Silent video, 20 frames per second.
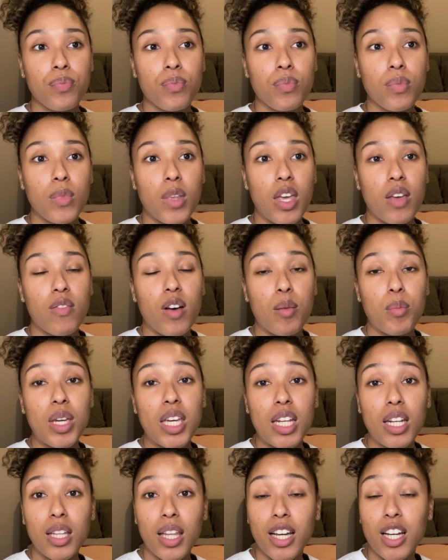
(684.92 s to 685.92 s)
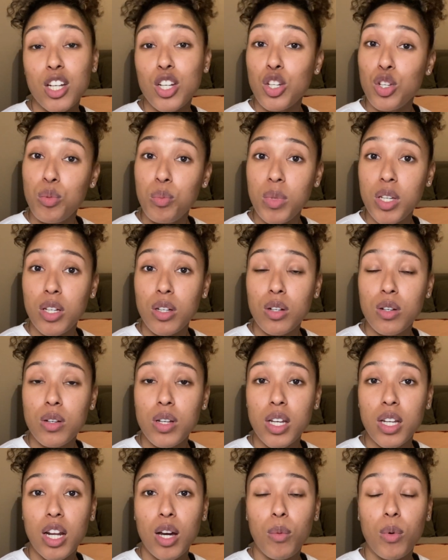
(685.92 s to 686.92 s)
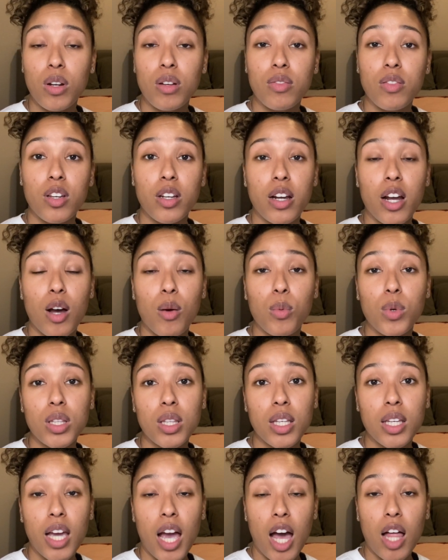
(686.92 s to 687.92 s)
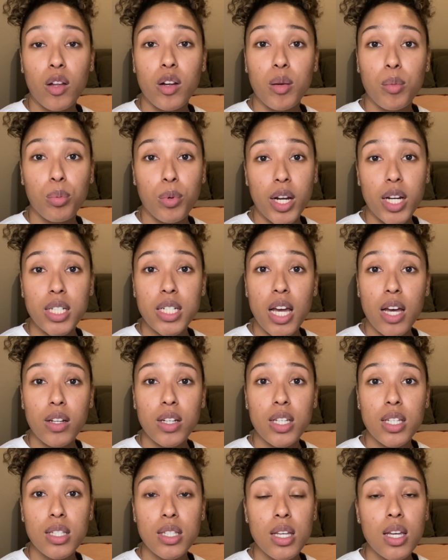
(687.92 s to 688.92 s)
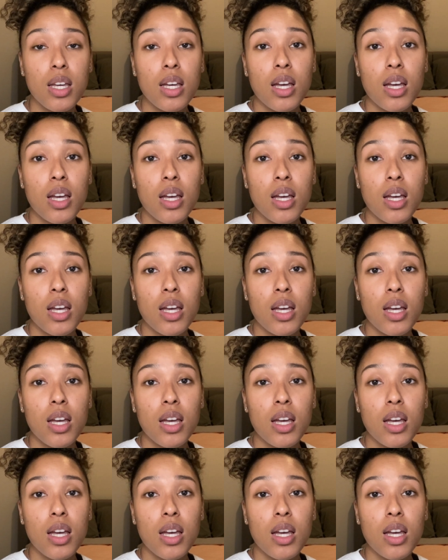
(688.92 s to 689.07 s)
if I'm eating like a new meal and I want to figure out what the calorie breakdown is.